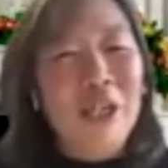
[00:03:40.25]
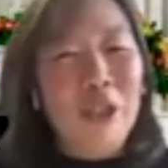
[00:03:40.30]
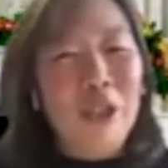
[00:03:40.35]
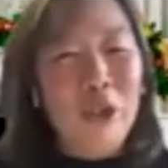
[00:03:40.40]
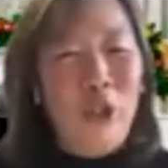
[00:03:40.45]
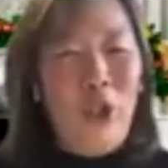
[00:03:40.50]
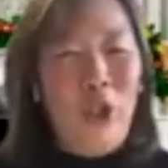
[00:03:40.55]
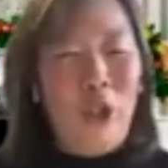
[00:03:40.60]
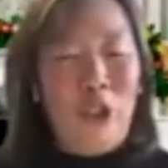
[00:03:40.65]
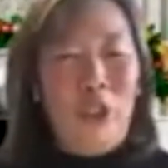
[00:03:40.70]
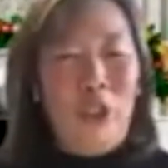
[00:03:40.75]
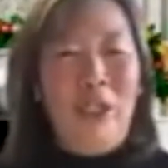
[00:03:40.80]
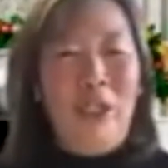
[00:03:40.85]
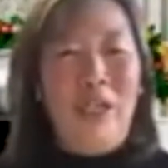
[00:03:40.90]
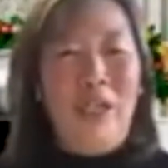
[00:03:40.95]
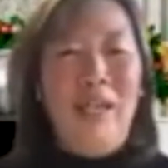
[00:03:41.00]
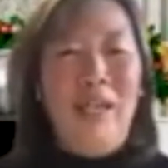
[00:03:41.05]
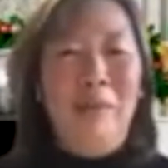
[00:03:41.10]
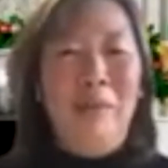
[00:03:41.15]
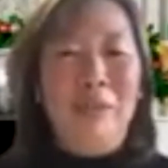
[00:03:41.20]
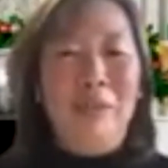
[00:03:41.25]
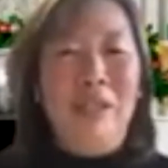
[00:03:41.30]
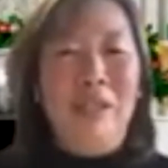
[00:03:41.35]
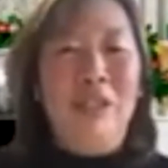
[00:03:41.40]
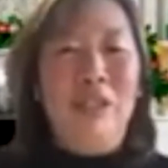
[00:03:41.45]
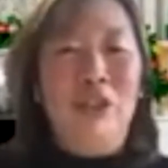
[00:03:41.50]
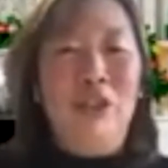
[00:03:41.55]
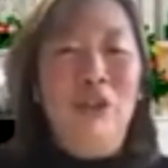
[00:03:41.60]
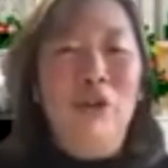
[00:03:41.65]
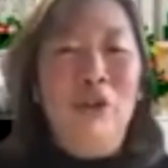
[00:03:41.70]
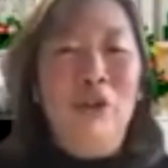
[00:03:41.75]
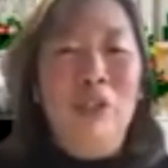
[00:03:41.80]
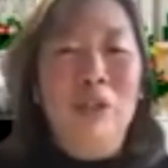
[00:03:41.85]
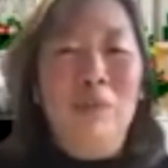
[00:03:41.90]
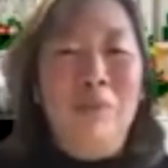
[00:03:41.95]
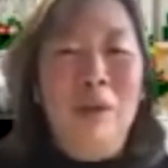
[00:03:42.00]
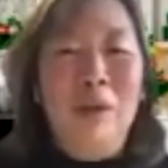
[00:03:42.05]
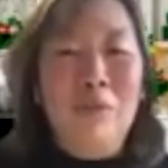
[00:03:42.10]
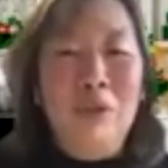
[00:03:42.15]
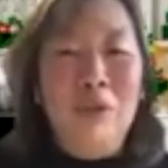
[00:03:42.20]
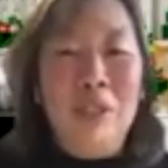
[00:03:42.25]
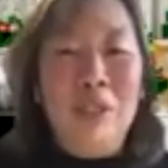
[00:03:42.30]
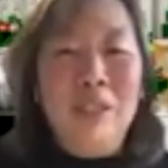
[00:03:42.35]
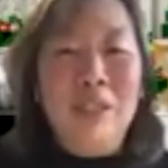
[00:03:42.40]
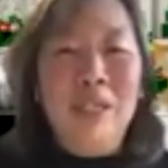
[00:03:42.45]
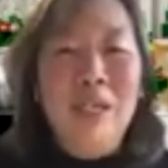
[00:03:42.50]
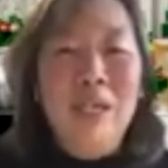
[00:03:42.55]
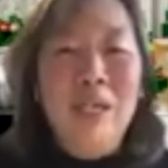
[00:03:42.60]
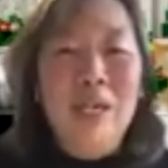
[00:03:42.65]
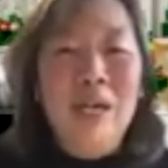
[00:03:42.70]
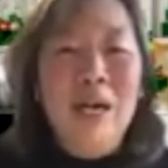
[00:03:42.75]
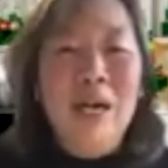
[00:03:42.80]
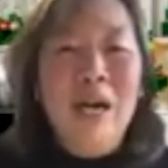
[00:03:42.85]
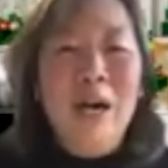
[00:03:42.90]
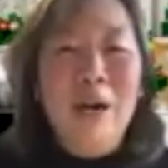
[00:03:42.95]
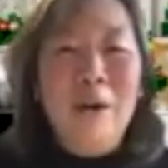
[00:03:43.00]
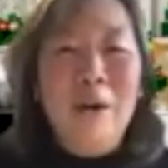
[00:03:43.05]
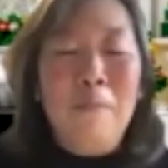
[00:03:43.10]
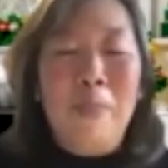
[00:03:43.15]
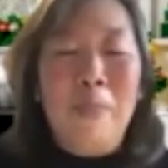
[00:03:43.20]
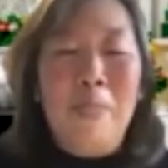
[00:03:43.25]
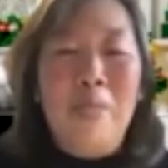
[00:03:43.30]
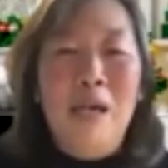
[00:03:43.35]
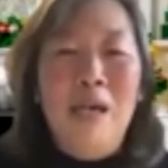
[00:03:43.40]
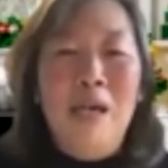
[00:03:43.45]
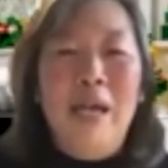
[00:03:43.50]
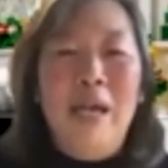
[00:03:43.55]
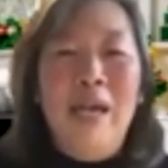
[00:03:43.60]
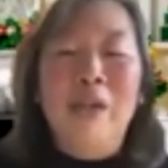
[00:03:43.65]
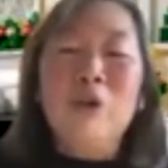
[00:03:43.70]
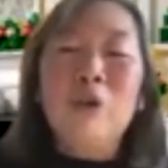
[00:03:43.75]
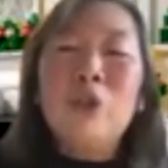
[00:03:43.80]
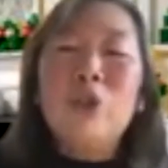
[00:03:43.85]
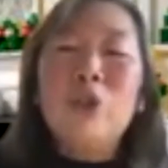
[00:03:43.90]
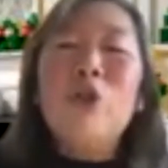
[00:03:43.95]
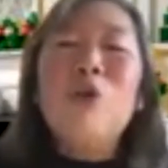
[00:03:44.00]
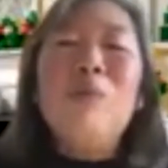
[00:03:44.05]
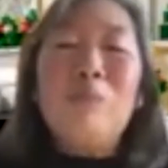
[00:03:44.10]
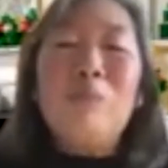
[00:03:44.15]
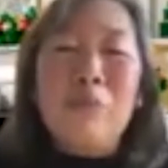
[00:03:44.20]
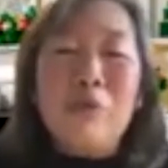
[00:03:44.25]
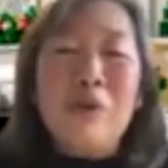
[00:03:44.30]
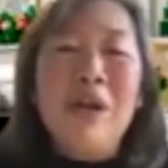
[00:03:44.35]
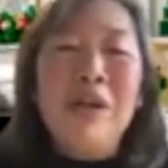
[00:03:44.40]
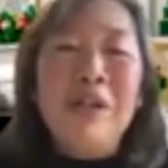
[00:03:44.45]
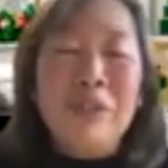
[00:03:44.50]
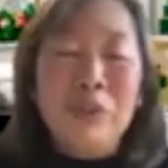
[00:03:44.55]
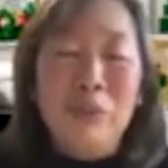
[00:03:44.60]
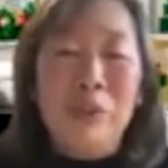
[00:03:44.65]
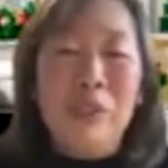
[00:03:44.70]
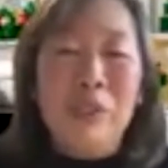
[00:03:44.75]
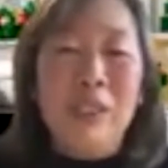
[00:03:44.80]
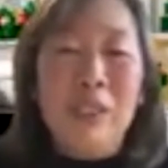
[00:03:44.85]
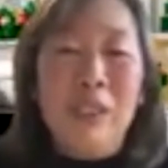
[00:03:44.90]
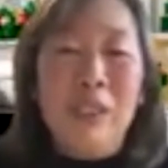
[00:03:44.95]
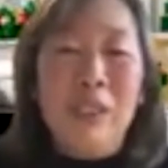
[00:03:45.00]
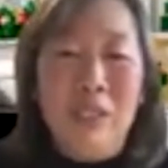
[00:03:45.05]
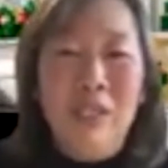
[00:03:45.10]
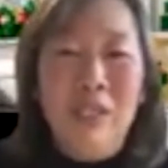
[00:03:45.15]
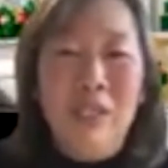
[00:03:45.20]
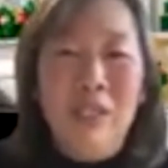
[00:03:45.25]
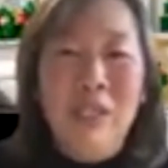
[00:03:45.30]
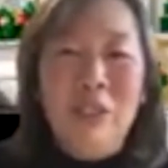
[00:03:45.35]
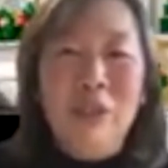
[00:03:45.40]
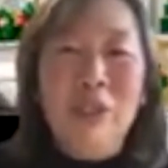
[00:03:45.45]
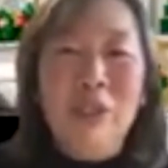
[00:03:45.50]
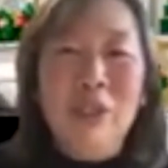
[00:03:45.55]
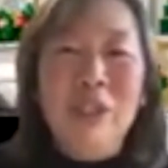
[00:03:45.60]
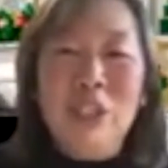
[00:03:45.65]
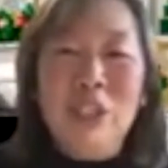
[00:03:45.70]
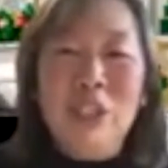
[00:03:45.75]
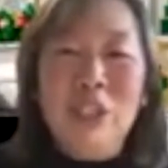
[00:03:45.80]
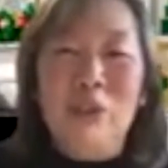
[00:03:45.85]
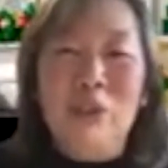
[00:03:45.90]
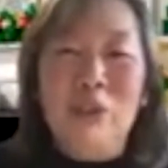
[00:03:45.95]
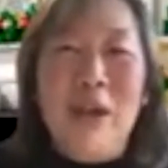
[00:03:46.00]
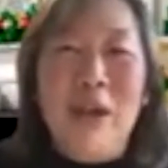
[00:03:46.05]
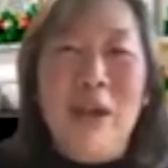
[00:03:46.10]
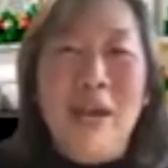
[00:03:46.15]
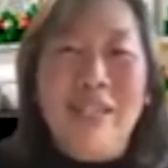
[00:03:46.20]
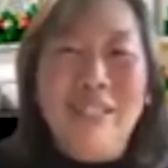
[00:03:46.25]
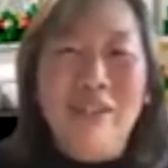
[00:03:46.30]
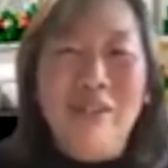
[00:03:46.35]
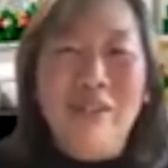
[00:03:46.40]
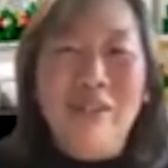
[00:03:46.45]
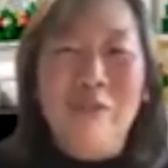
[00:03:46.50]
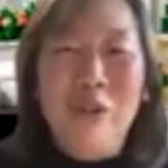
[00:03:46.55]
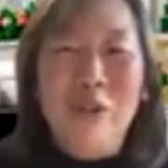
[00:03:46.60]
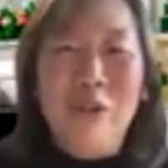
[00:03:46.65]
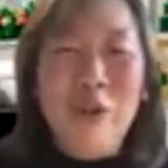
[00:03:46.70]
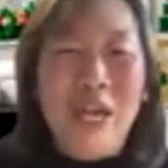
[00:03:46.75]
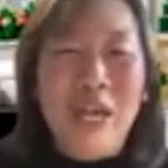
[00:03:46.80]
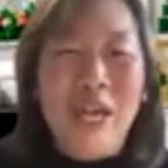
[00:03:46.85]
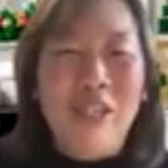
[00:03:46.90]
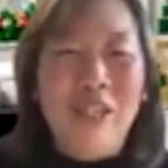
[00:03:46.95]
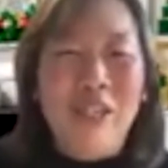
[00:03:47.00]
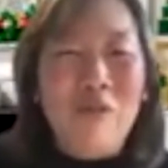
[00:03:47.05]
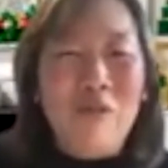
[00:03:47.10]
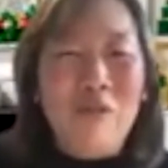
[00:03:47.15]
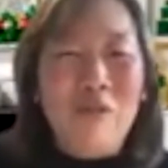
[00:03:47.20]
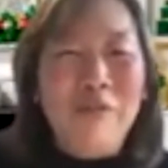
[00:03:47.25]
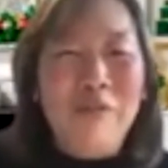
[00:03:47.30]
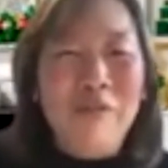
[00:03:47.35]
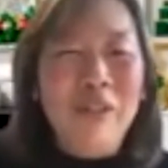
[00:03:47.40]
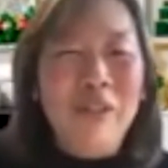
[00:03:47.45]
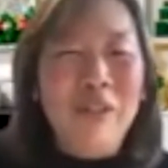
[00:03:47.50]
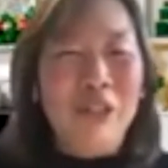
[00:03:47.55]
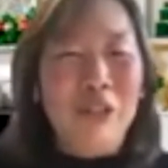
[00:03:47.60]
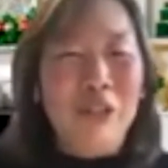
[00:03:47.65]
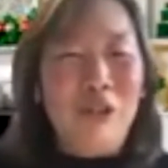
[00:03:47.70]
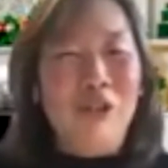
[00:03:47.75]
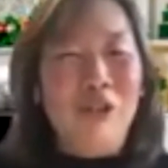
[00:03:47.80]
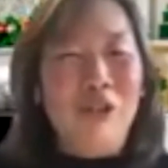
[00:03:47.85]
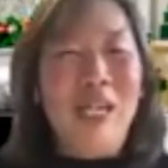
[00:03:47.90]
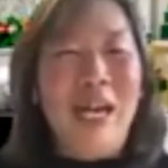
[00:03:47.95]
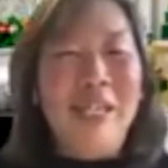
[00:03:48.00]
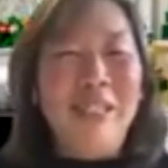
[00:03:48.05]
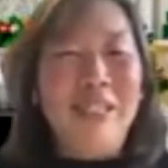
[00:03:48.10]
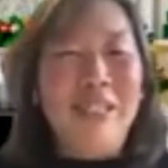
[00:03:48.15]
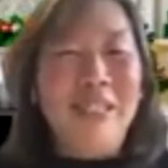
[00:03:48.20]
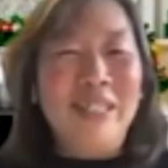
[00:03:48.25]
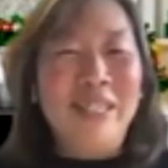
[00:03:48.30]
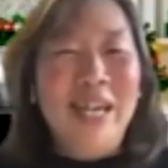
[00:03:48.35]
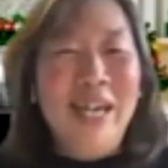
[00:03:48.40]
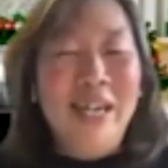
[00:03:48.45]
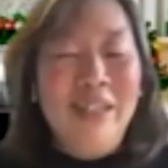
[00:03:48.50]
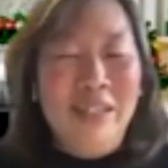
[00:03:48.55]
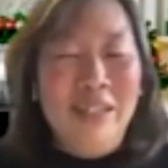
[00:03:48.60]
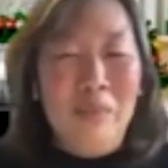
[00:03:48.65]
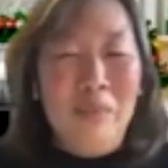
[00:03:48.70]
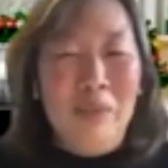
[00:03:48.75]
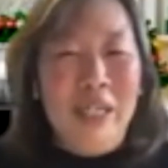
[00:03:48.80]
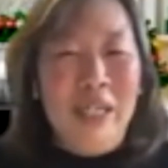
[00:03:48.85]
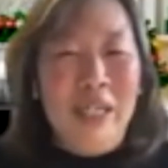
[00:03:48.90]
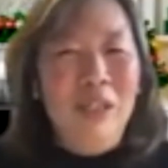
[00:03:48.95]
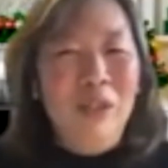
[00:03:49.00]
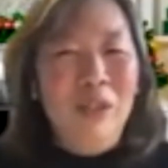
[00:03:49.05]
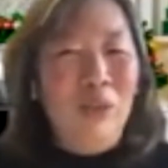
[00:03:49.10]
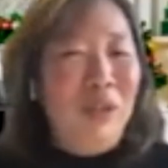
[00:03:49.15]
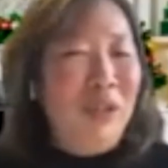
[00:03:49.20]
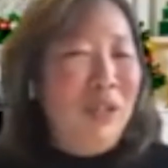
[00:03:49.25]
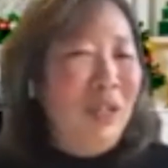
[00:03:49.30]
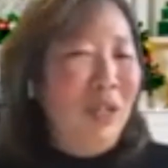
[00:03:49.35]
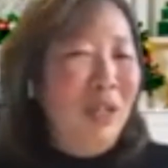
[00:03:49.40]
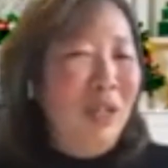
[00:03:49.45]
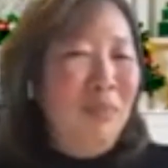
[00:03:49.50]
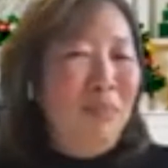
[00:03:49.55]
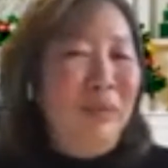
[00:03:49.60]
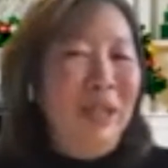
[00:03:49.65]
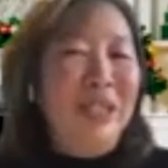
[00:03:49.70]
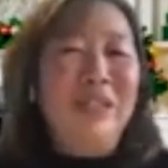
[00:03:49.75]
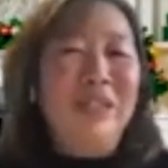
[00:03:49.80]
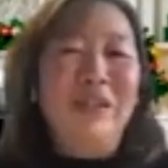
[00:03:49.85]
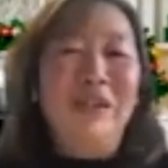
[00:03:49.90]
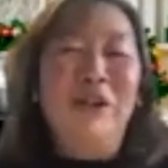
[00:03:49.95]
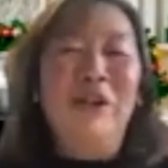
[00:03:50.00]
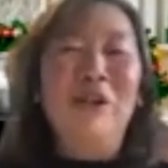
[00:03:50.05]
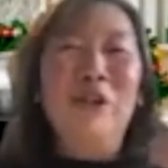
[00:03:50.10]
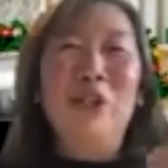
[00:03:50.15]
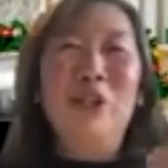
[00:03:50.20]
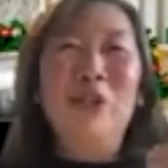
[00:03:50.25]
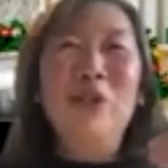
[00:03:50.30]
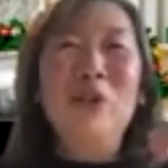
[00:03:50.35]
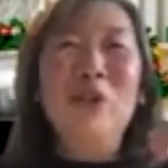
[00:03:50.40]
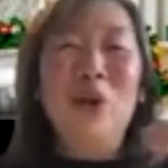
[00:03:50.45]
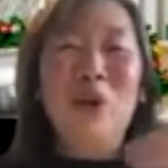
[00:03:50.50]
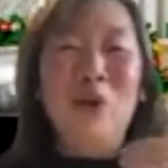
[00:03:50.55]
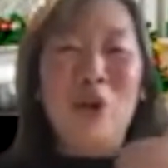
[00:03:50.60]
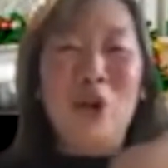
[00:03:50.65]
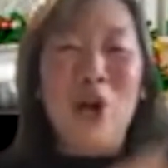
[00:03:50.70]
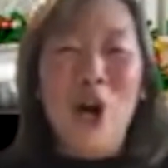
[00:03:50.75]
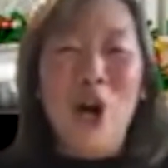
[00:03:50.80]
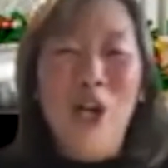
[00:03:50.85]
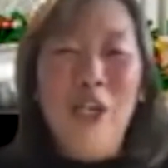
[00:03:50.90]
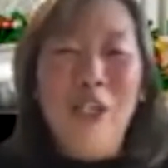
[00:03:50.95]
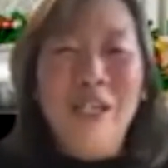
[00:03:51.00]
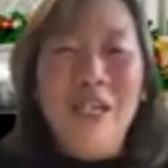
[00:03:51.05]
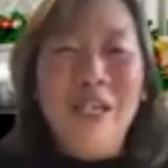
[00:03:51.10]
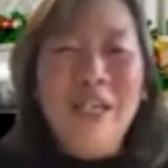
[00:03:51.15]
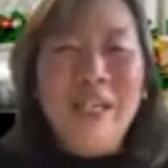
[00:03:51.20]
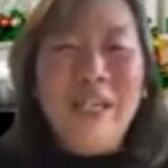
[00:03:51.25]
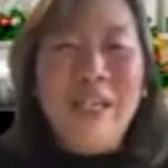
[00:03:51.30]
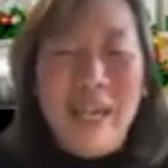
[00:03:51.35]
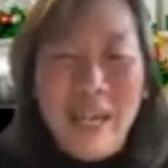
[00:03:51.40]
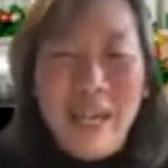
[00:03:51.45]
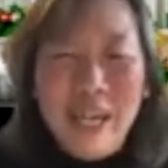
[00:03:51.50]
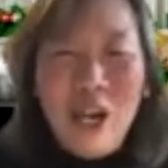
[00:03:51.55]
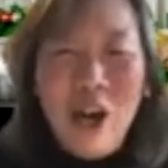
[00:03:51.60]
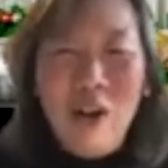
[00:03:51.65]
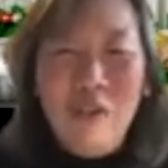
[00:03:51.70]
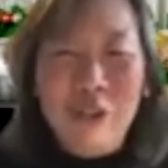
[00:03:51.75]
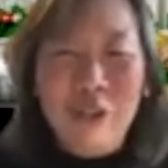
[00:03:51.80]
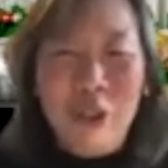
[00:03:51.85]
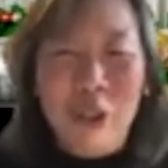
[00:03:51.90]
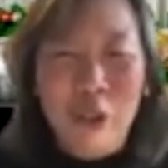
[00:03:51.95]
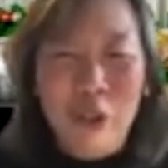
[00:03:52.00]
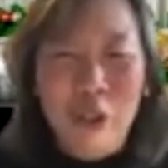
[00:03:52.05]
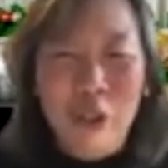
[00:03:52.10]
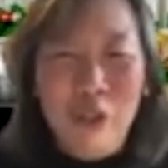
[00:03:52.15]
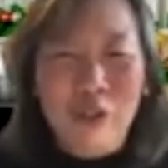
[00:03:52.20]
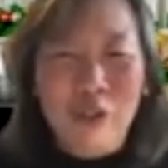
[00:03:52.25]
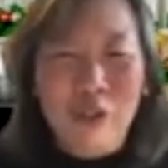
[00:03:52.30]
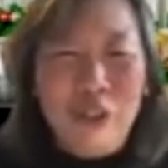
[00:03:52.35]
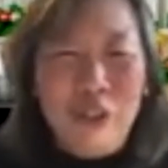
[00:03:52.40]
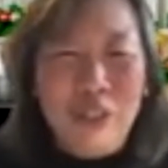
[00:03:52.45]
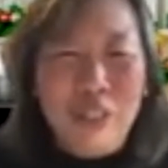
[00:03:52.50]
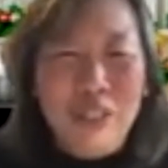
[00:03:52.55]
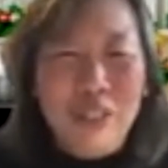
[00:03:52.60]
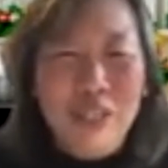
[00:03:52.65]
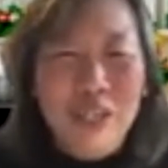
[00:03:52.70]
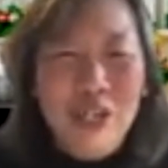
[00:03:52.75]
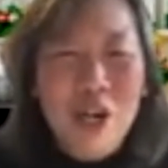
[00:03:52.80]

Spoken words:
theological claims, and historical memories, and also prayers within it. So in this respect, few can rival the 3 lines that begin with, "Blessed are you, O God, King of the universe,